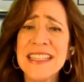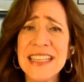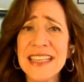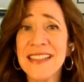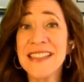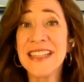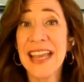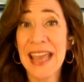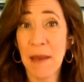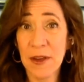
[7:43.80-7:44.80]
d is
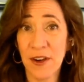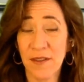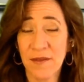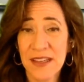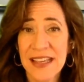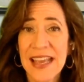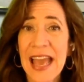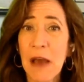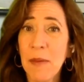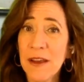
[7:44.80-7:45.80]
diameter
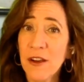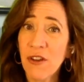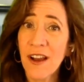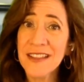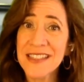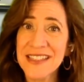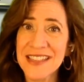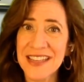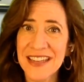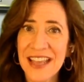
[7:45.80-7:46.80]
how big across is
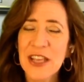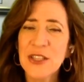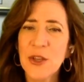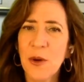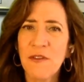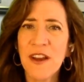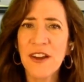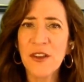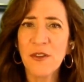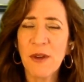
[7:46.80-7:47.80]
it so a
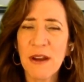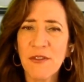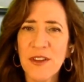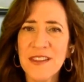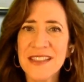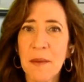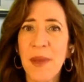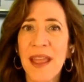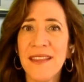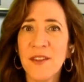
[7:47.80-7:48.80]
very good reference is a
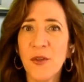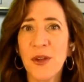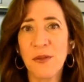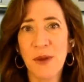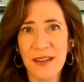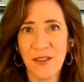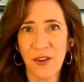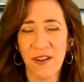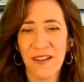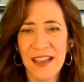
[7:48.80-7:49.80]
pencil
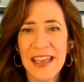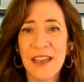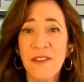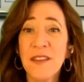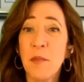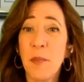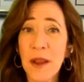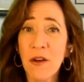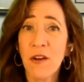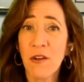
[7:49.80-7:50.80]
eraser if it's
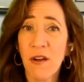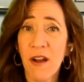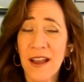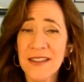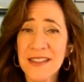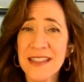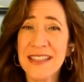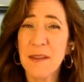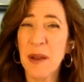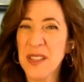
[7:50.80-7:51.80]
bigger across
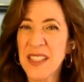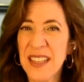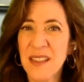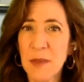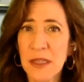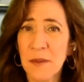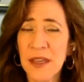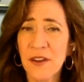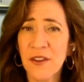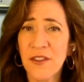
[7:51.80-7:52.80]
that's about six
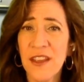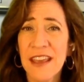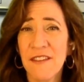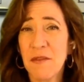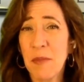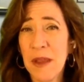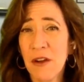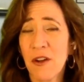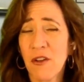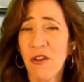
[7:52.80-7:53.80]
millimeters if it's
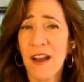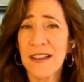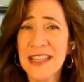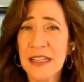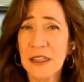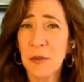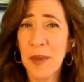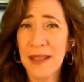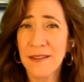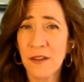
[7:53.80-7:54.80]
bigger across than a little
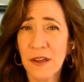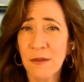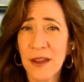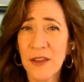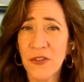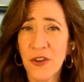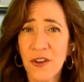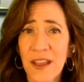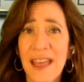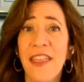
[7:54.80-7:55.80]
pencil
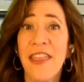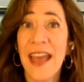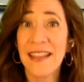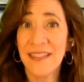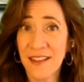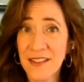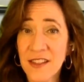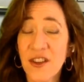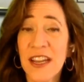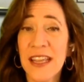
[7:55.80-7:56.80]
eraser that's
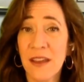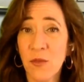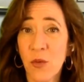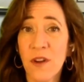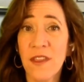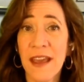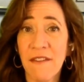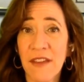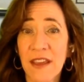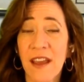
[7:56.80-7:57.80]
concerning and worth
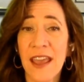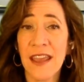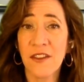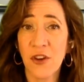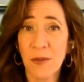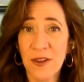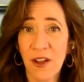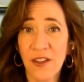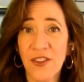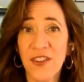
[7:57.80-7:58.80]
having a
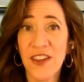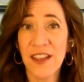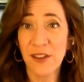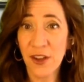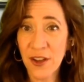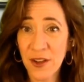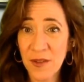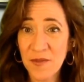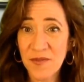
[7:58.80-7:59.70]
dermatologist take a look.